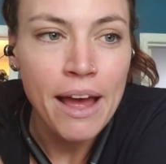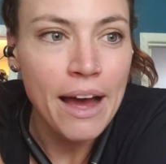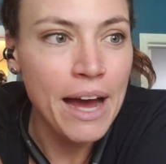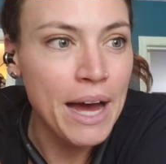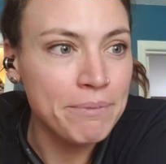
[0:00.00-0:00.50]

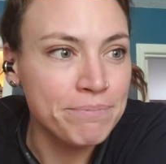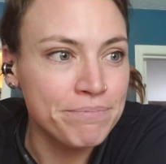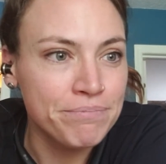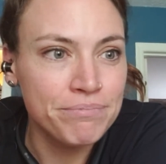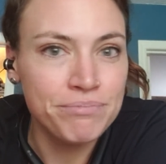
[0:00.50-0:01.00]

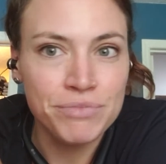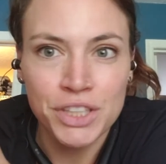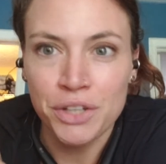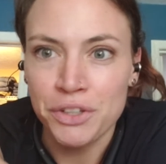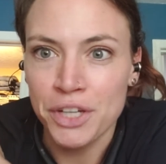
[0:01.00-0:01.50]

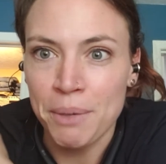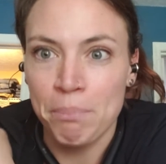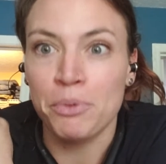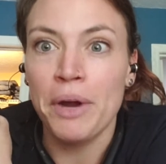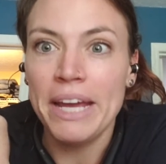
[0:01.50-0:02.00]
you're gonna
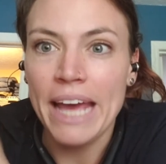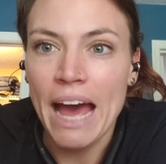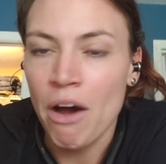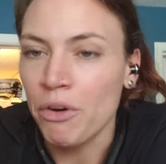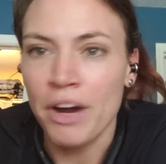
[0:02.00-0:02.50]
break
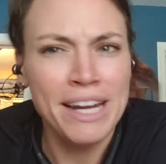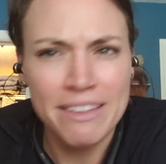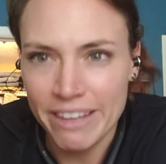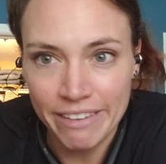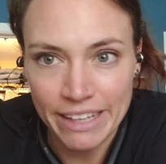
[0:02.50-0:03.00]
out or
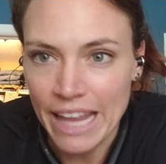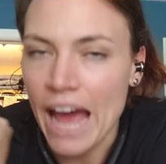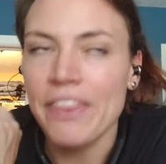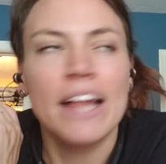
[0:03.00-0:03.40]
anything like that.